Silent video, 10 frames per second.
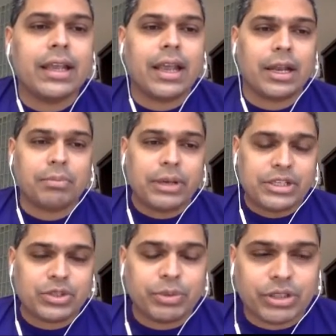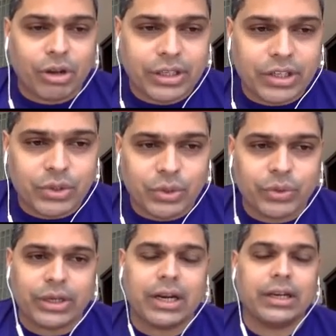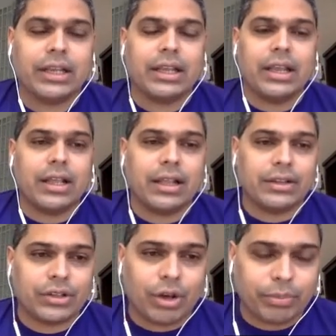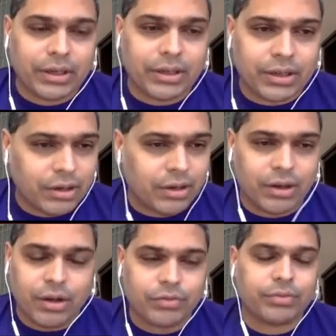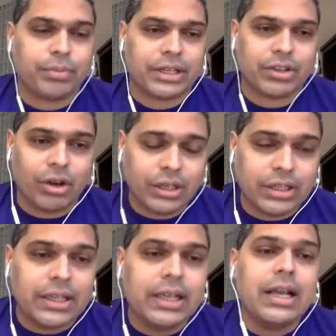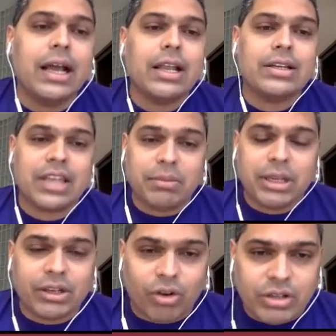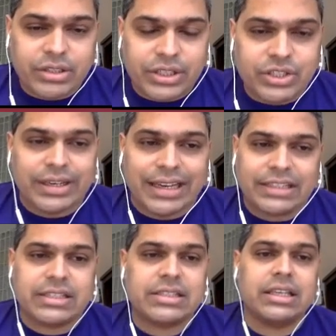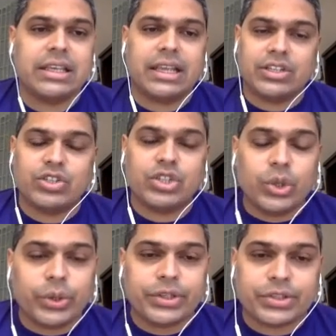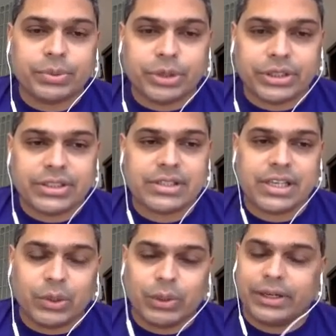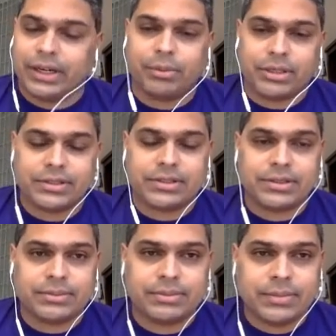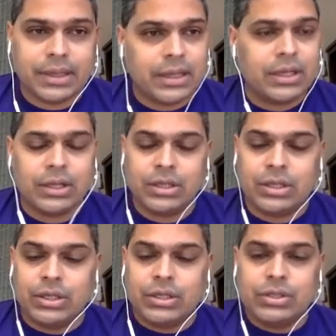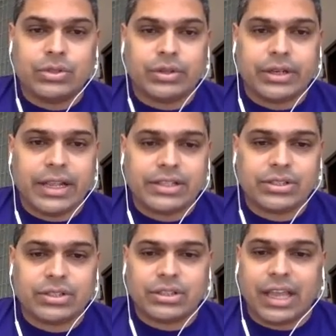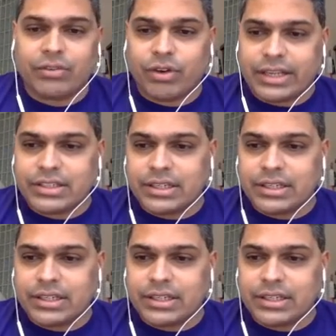and pleased to be talking to you regarding the topic uh, of my talk, Taming Cross-Region Latency in Geo-Distributed SQL Databases. So let's dive right